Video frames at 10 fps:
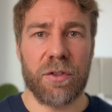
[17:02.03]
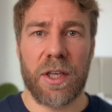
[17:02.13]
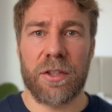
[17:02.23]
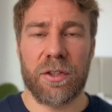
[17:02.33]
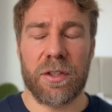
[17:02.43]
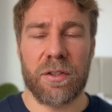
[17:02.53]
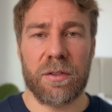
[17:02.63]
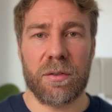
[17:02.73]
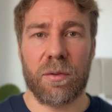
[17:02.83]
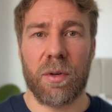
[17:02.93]
of
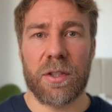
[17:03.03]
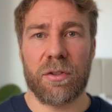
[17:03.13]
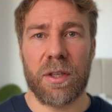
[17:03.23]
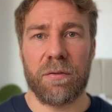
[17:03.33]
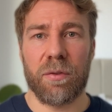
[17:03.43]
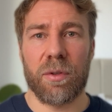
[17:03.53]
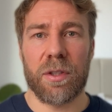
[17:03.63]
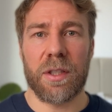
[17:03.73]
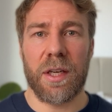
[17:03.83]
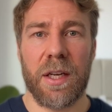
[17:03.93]
changes quite straightforward,